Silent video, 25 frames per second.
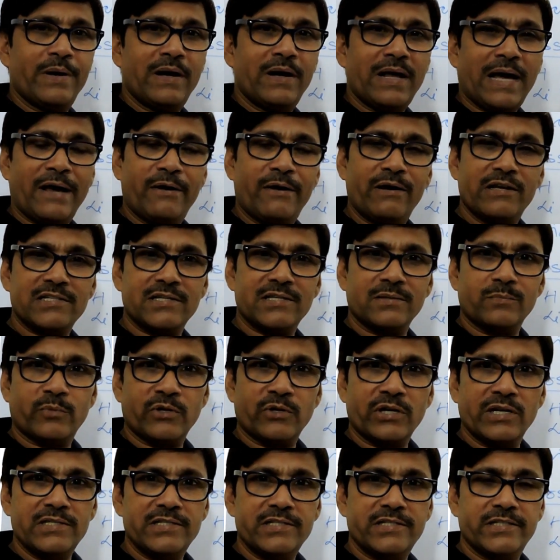Ionization
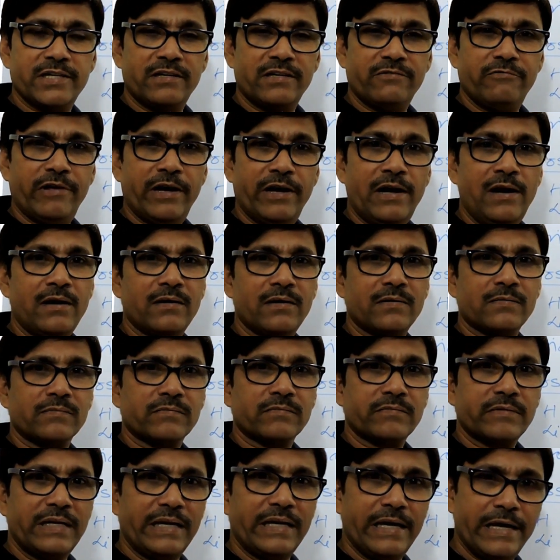potential will
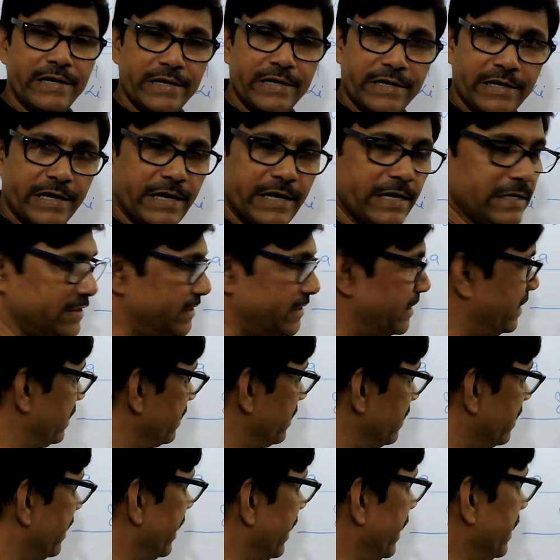
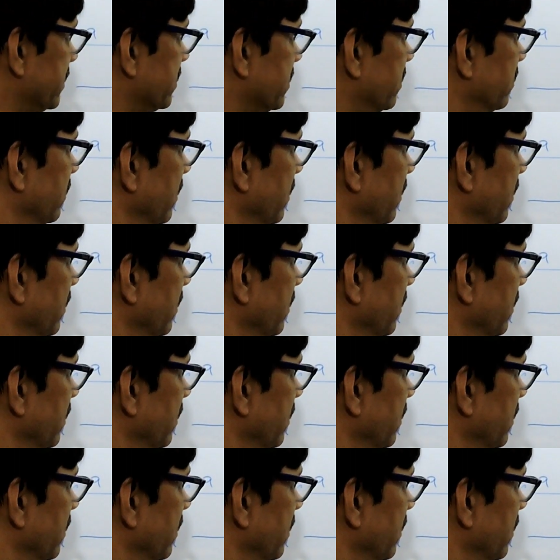increase.